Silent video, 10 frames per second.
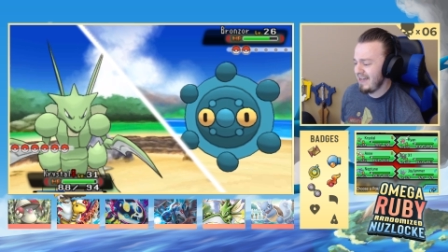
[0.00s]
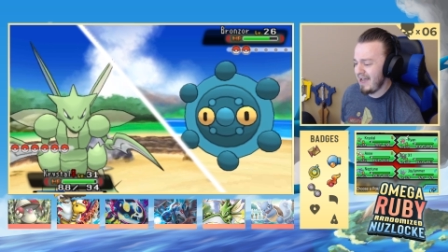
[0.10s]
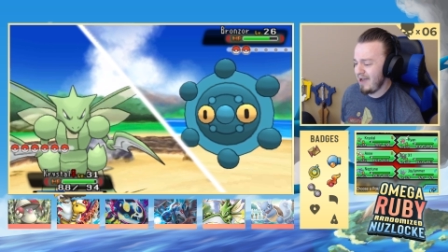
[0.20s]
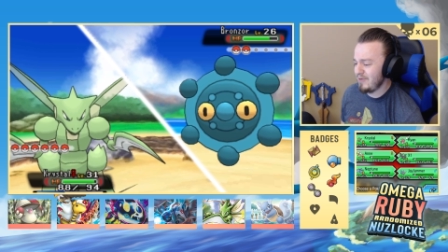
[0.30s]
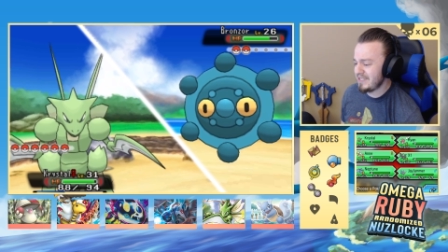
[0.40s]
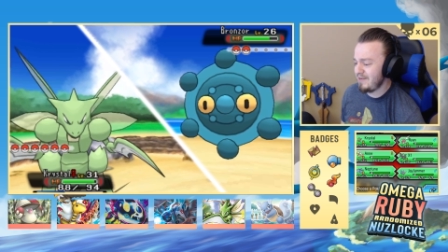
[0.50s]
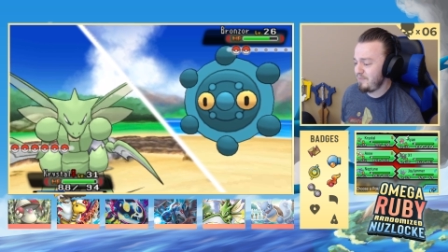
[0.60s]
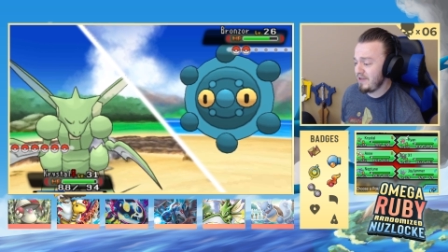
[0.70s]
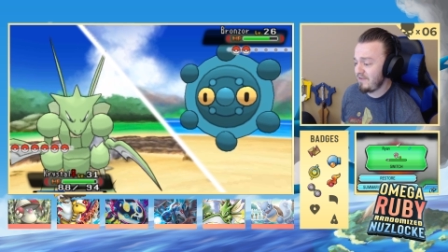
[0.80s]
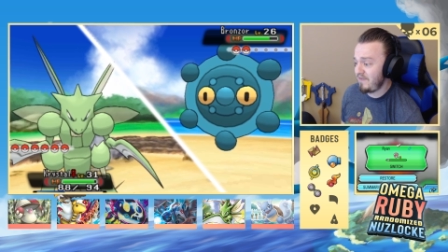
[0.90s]
I
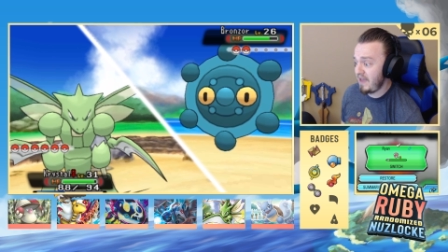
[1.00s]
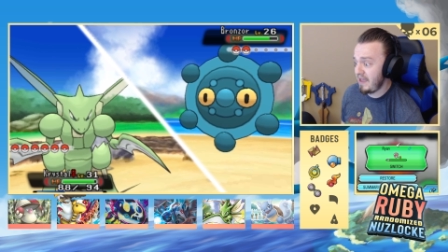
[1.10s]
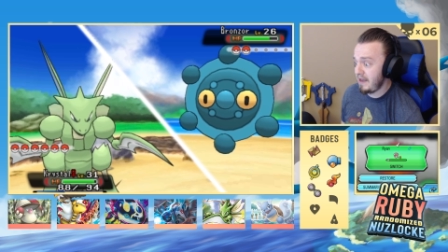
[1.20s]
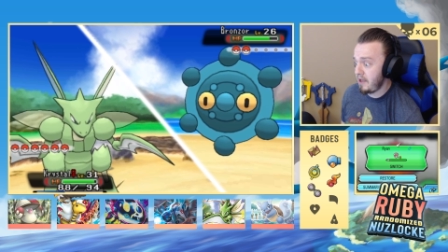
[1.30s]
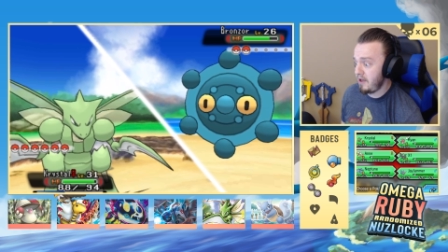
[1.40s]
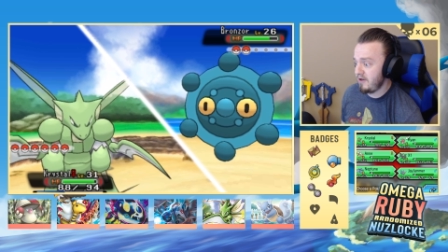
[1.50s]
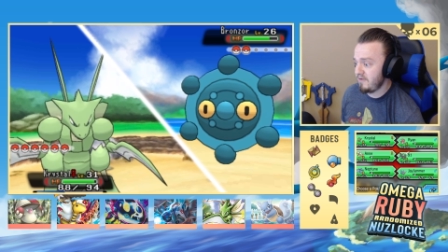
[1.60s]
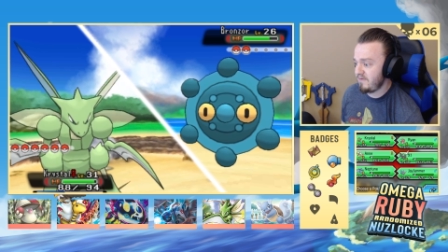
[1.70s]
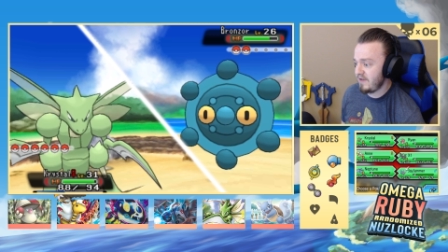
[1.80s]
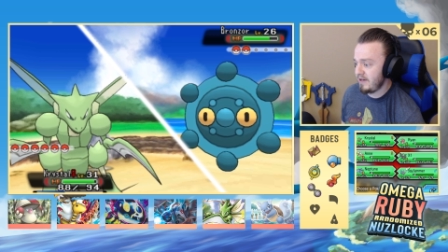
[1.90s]
wasn't a big fan
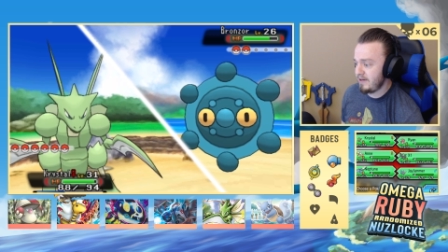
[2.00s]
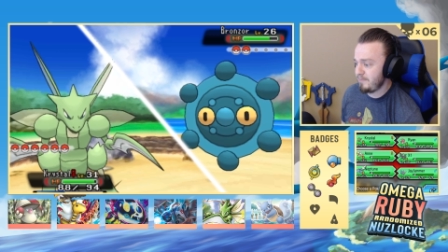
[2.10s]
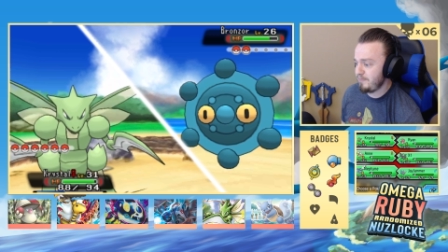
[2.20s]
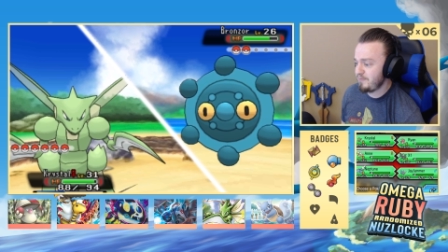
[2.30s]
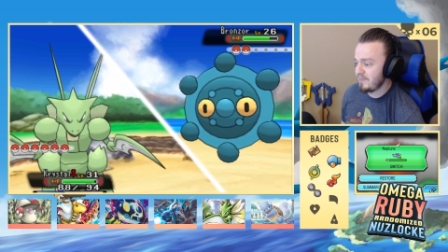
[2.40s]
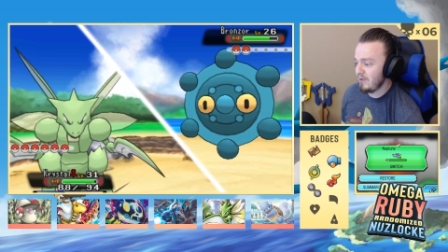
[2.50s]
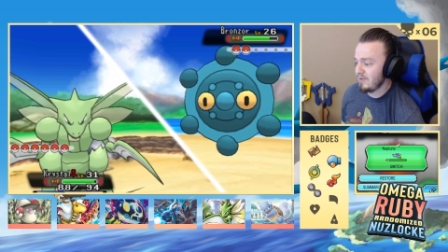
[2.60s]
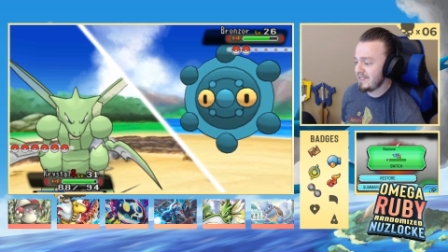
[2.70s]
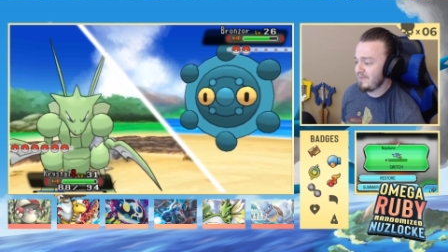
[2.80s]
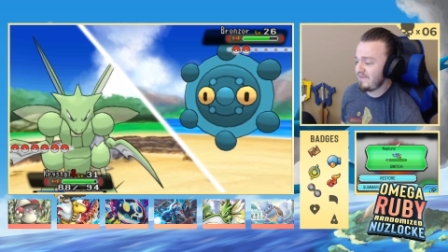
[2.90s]
of
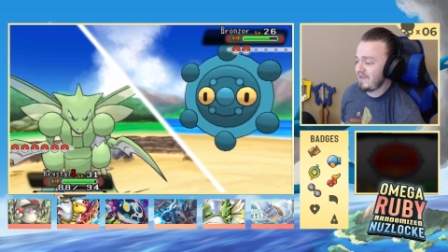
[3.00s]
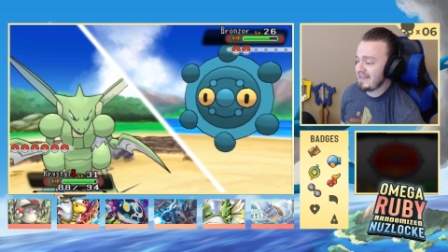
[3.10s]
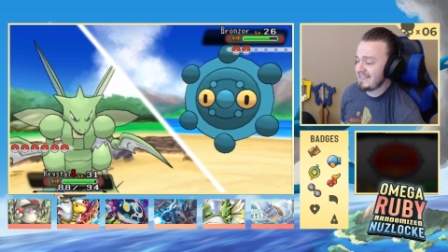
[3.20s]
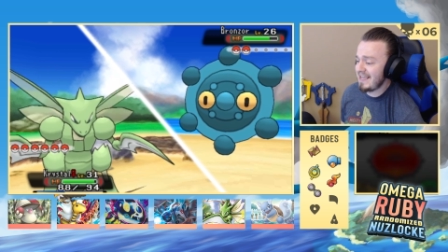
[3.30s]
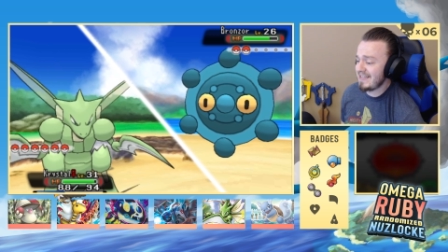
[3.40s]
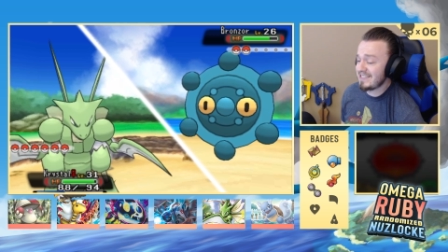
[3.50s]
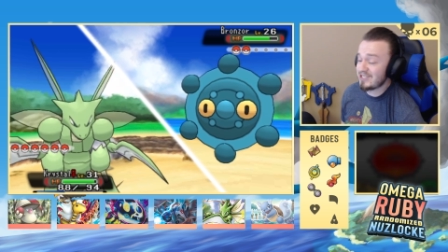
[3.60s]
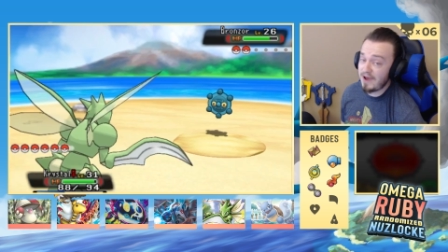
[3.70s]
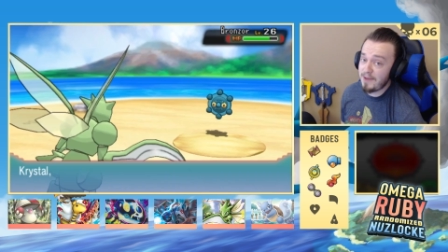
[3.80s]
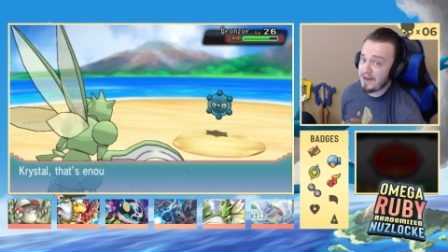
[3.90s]
Diancie,
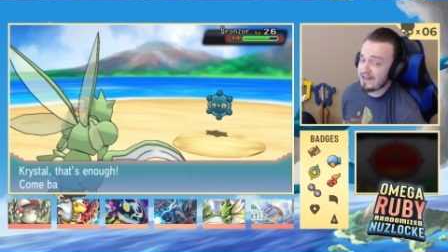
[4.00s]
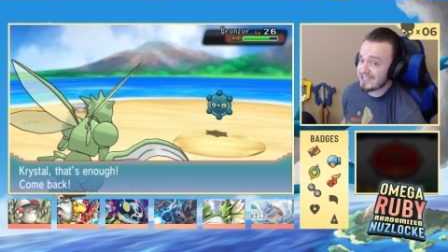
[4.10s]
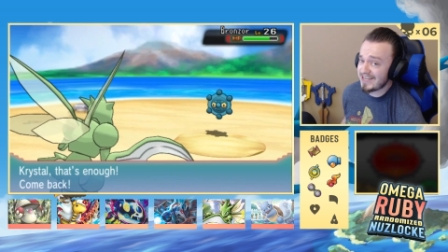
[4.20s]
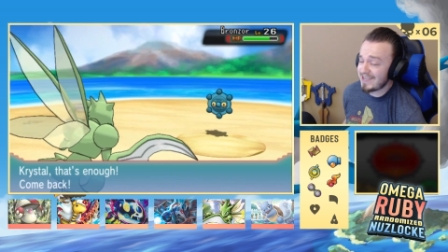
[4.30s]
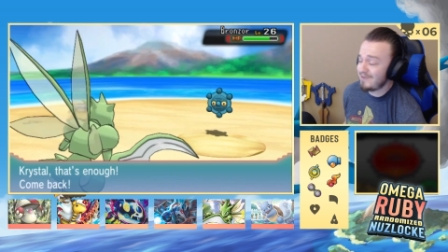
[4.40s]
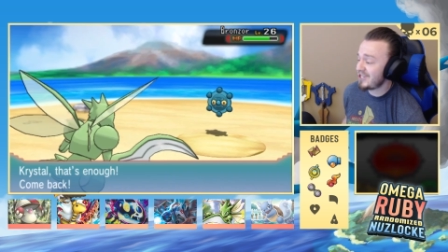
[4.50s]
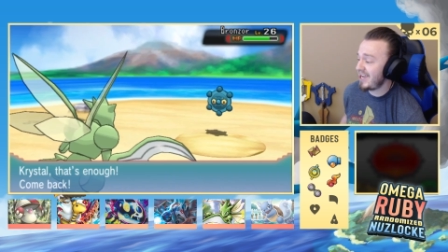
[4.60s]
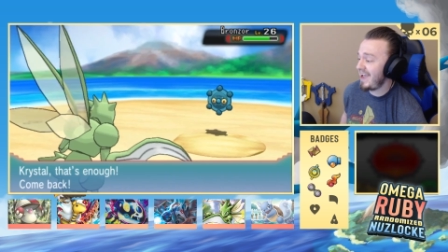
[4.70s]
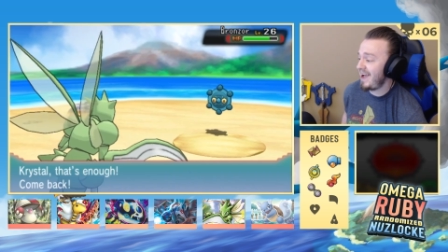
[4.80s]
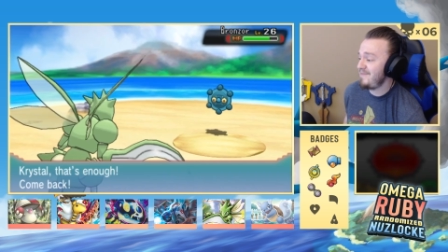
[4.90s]
so I apologize,
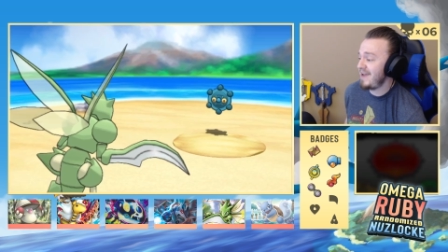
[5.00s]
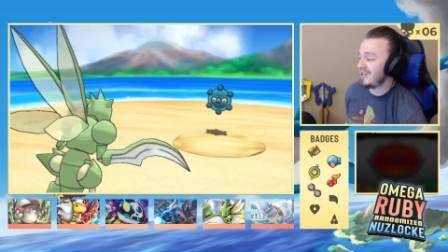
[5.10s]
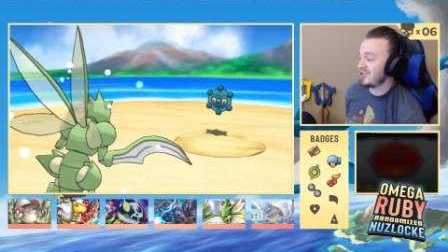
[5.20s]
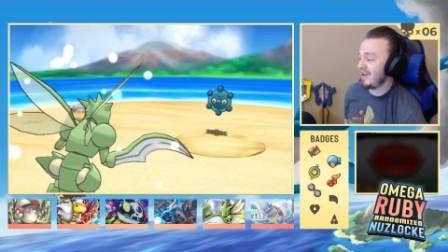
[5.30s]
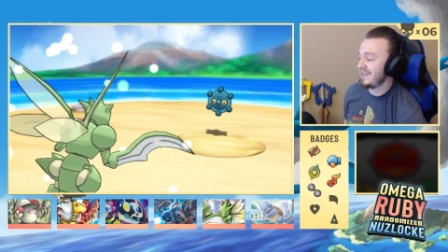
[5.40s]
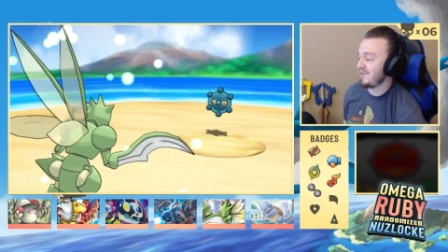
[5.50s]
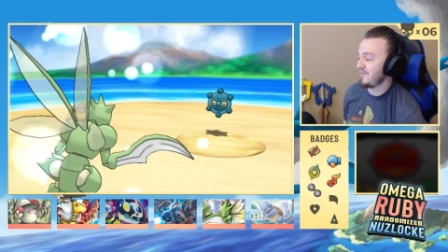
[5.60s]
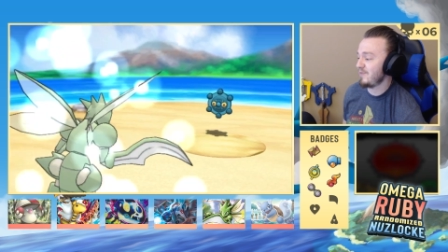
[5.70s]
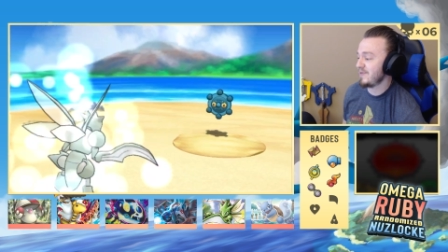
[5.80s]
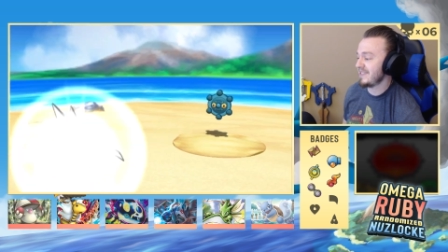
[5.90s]
MJ. I'm not trying to
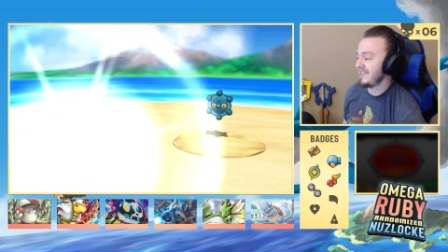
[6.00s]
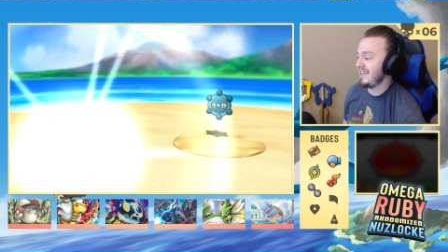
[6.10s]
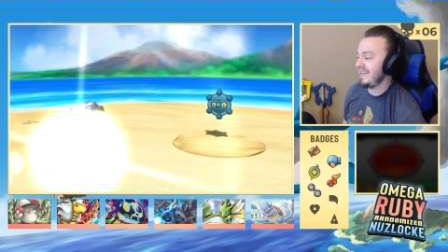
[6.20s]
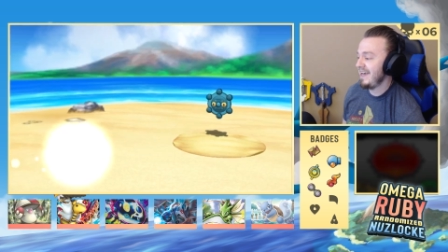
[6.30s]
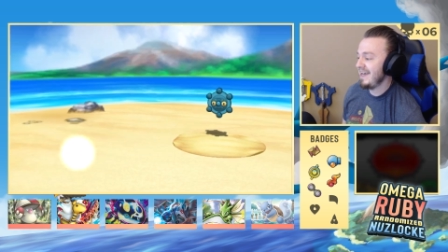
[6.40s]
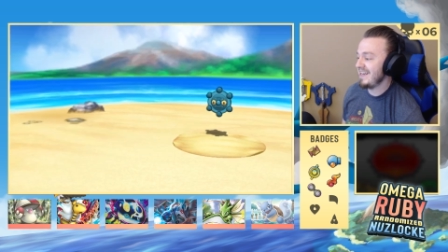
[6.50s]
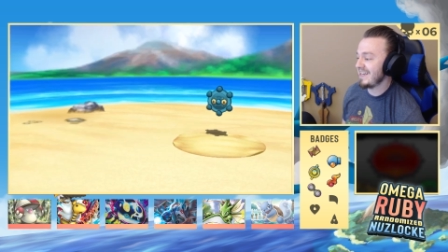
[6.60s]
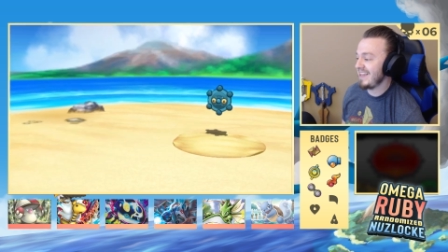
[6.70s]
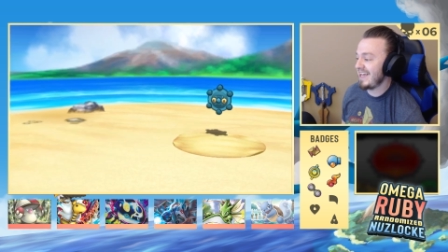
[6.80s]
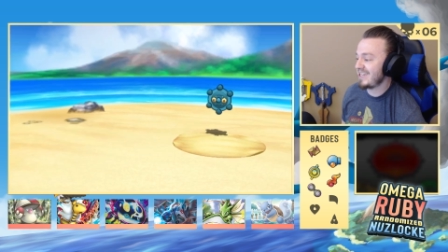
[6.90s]
purposefully
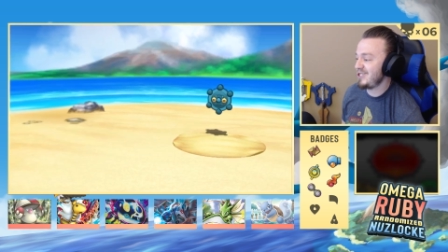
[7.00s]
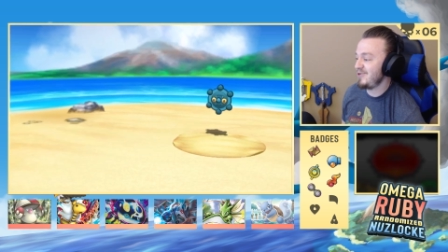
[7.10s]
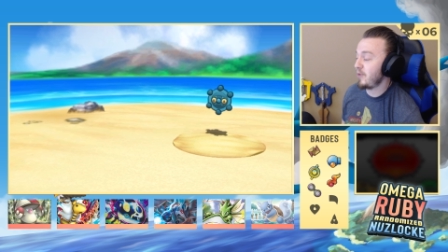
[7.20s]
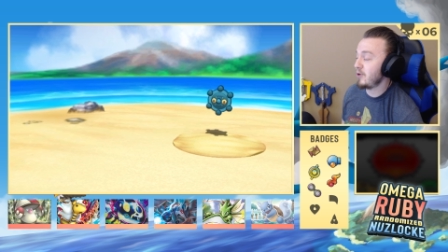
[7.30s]
neglect you,